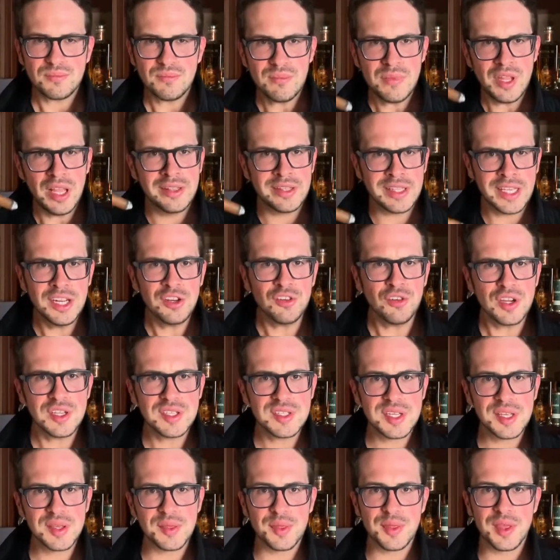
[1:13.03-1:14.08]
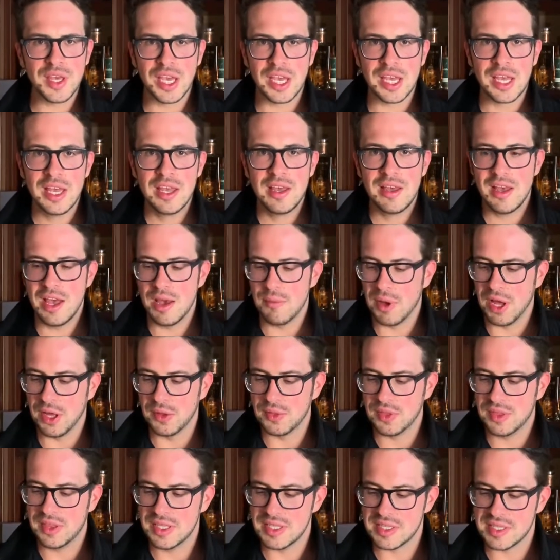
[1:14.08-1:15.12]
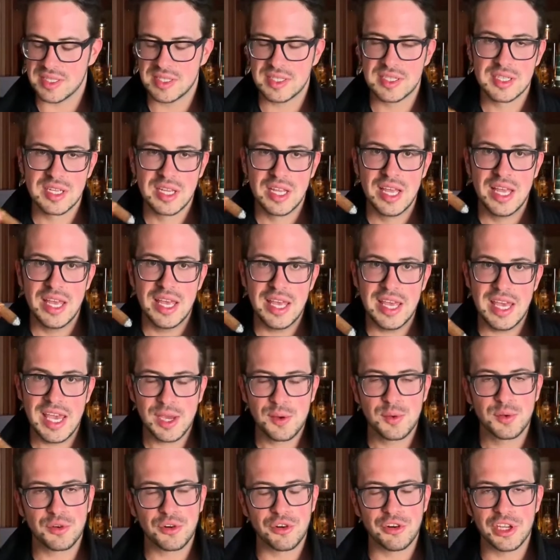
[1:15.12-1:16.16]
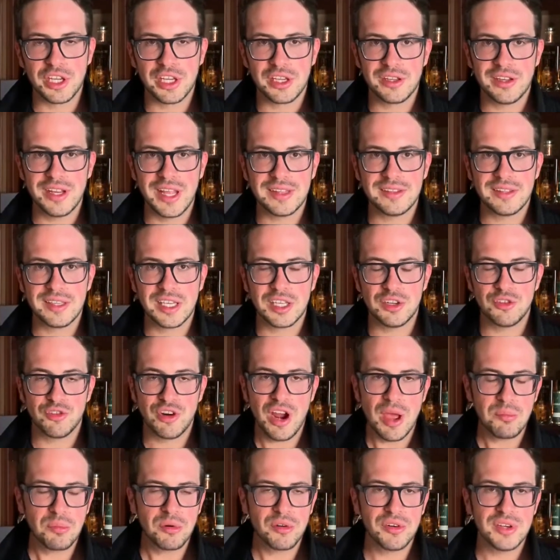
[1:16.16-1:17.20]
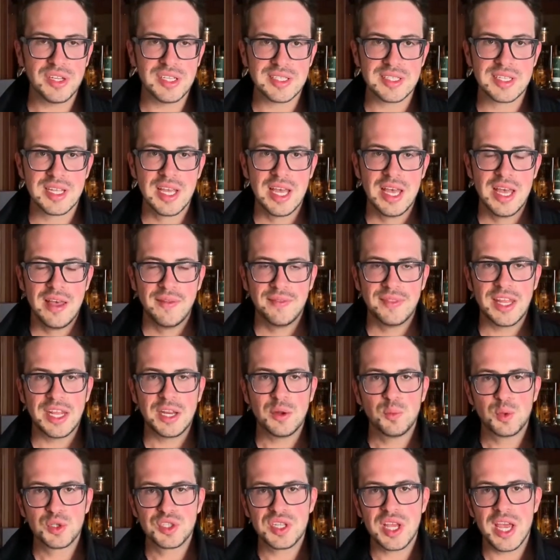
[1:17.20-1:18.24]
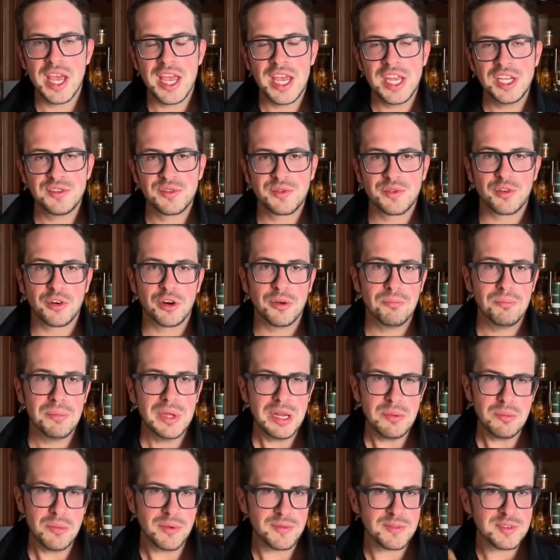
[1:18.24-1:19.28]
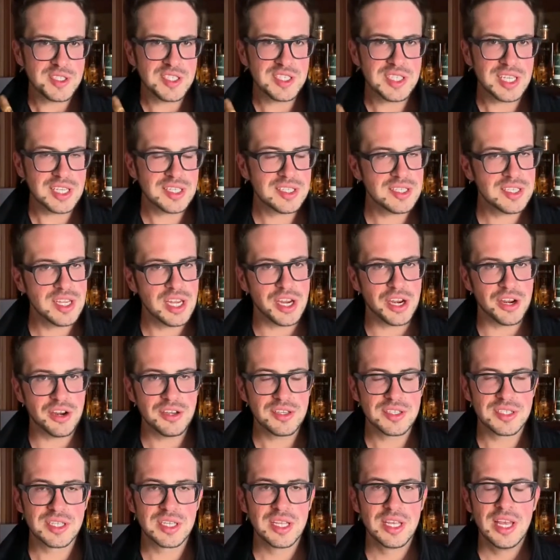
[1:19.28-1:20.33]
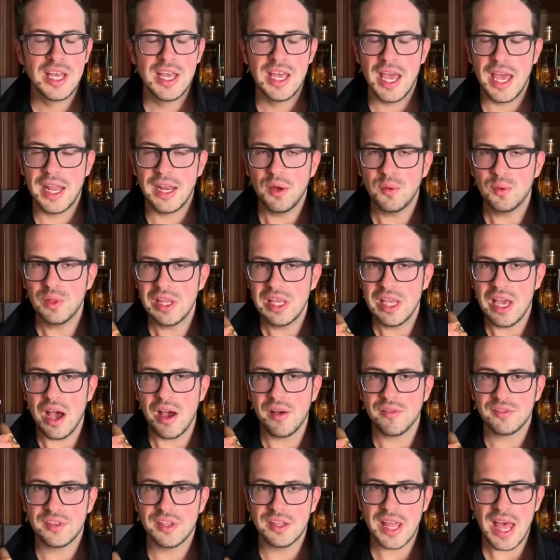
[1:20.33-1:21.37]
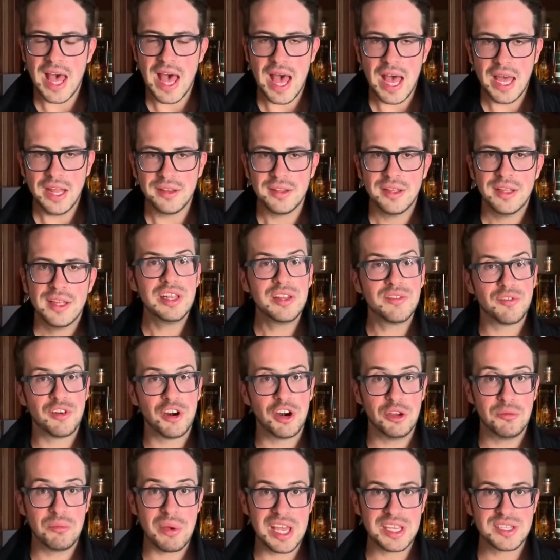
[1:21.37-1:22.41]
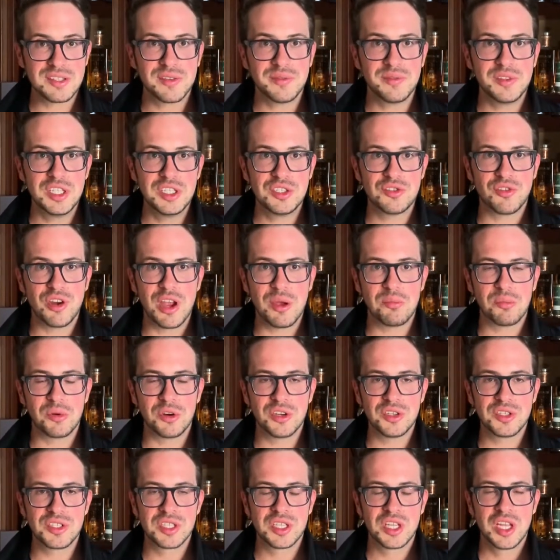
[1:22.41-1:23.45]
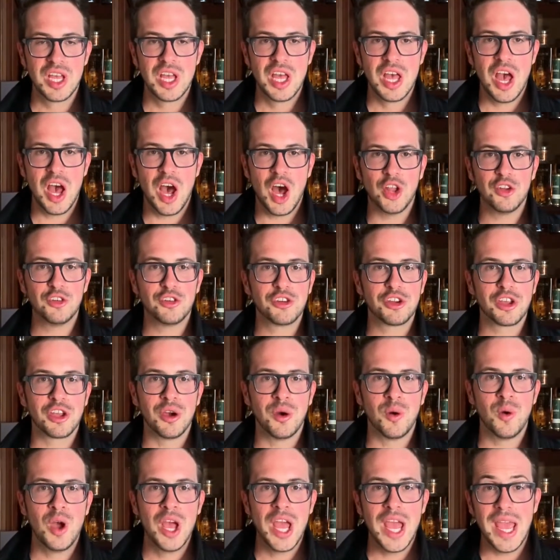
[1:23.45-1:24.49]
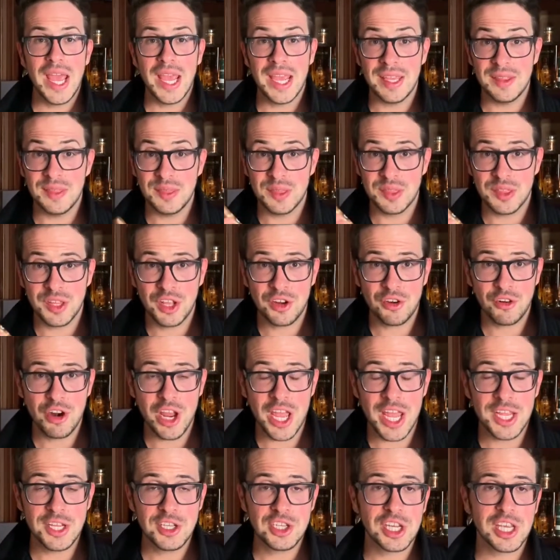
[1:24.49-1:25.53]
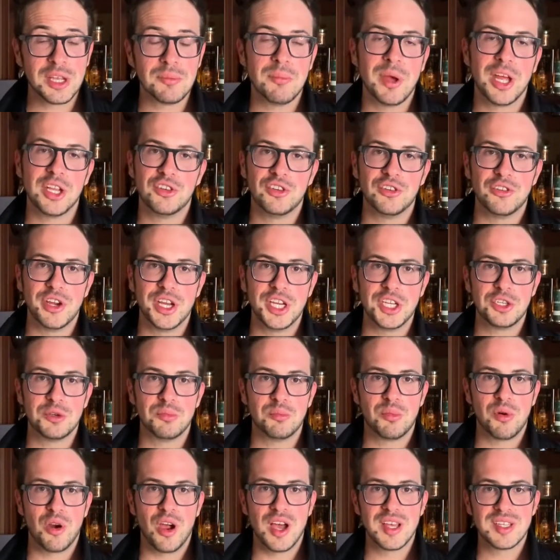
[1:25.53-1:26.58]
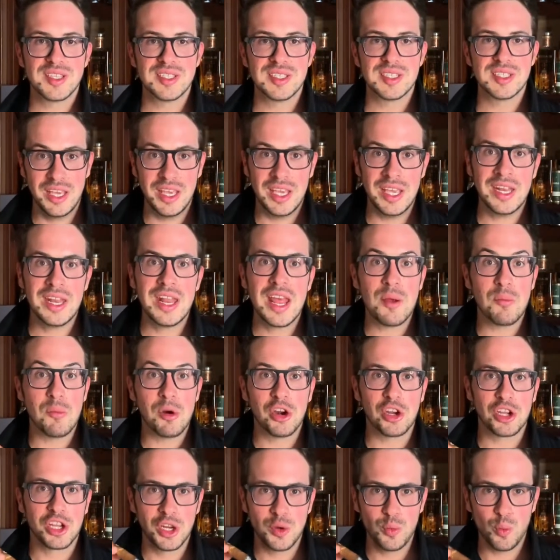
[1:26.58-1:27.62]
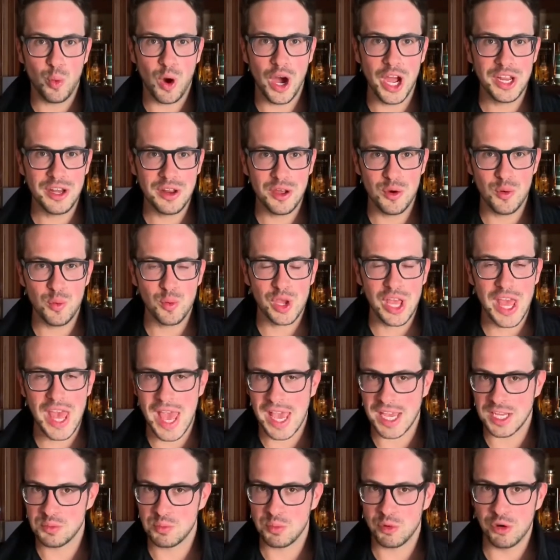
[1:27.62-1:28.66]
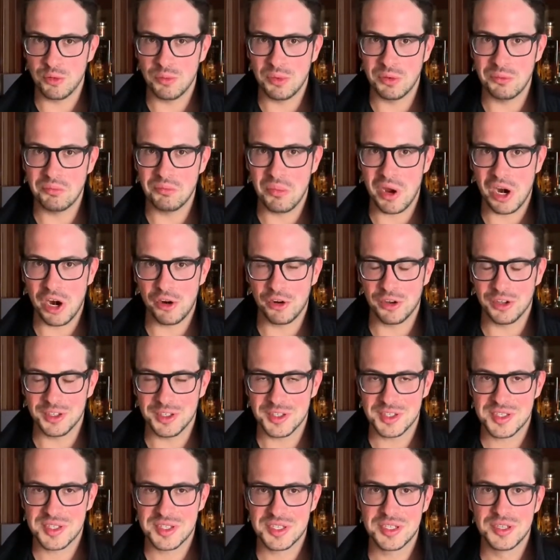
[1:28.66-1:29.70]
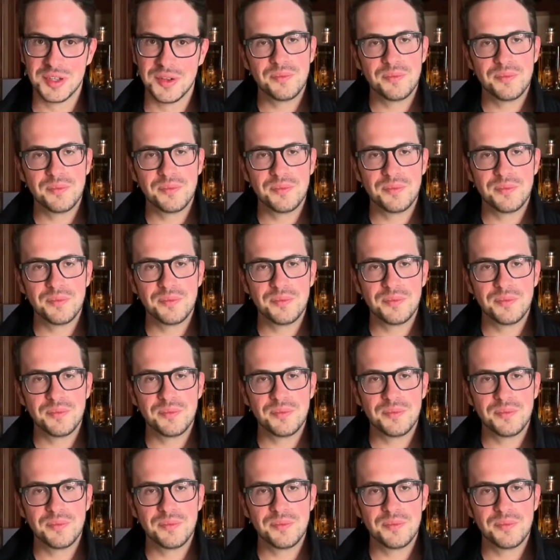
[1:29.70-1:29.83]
The interesting thing about this Ecuadorian Connecticut wrapper is that it was aged for a minimum of 6 years, and only after that, the very best of these wrappers undergo another aging and maturation process in American white oak ex-bourbon barrels.